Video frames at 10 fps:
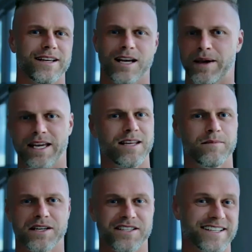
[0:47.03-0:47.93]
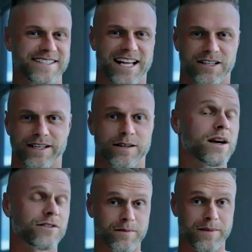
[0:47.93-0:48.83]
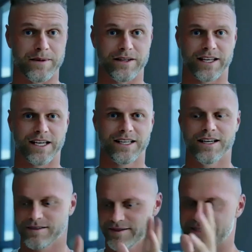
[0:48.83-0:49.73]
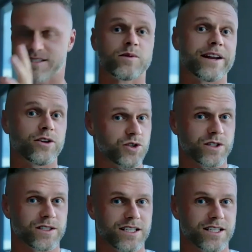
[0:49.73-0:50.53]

a PD budget, and a salary, whatever it may be, okay? That's the red ocean.